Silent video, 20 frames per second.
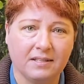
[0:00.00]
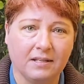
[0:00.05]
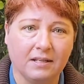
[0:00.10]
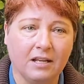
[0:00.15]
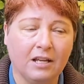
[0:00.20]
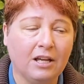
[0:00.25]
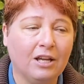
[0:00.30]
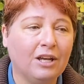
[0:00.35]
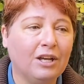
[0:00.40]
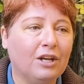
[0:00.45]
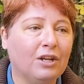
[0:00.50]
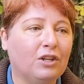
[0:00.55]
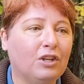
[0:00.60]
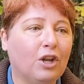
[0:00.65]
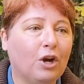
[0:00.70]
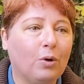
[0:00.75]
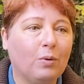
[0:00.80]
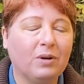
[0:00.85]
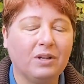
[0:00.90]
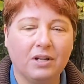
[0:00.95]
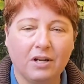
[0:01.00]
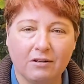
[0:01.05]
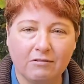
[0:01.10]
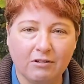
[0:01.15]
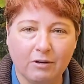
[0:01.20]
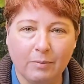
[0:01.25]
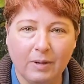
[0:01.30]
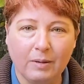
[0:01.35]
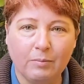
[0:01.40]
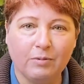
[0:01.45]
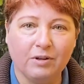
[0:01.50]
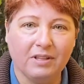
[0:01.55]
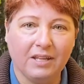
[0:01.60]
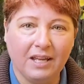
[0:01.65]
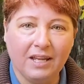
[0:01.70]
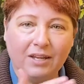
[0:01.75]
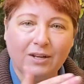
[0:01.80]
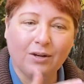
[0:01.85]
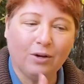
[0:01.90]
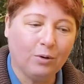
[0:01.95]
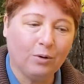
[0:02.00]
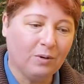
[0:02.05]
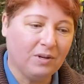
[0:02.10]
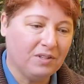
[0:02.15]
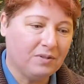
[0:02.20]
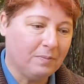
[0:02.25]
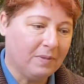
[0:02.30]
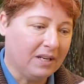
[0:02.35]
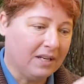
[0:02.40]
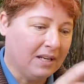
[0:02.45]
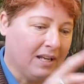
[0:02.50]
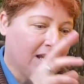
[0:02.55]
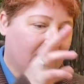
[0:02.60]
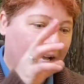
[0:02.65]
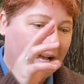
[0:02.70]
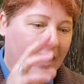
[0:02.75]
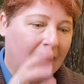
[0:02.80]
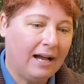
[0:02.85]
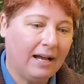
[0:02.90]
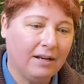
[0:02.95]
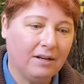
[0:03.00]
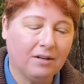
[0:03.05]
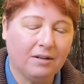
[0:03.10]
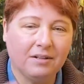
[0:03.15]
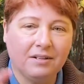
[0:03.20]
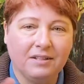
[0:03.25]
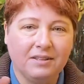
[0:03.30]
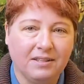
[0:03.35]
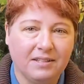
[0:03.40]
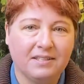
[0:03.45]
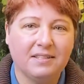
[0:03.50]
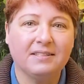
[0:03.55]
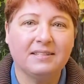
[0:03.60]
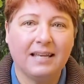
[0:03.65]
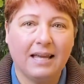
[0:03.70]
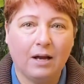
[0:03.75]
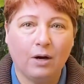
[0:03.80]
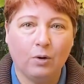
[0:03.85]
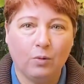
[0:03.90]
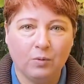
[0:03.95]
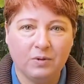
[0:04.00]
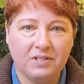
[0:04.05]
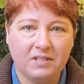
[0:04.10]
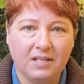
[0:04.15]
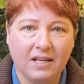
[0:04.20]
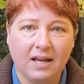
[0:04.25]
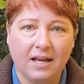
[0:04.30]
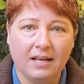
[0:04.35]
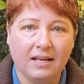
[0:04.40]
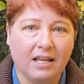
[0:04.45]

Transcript: And no one could remember. They had always been hired, and this is how it was done.